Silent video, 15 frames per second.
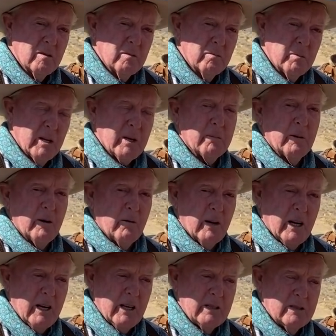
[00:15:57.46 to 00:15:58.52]
pick my
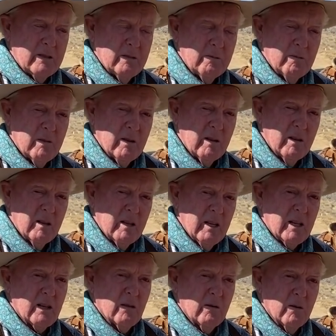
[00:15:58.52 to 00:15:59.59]
rides,
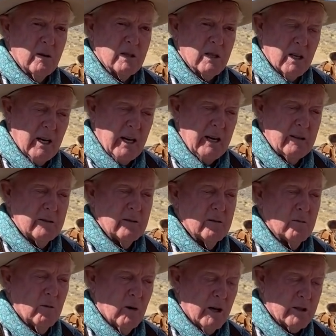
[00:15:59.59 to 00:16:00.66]
get the horse light,
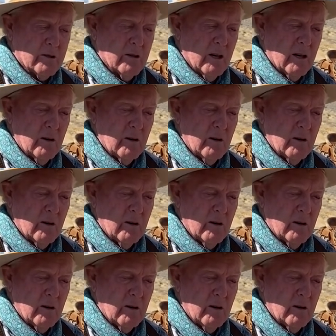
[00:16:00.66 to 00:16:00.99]
walk, trot,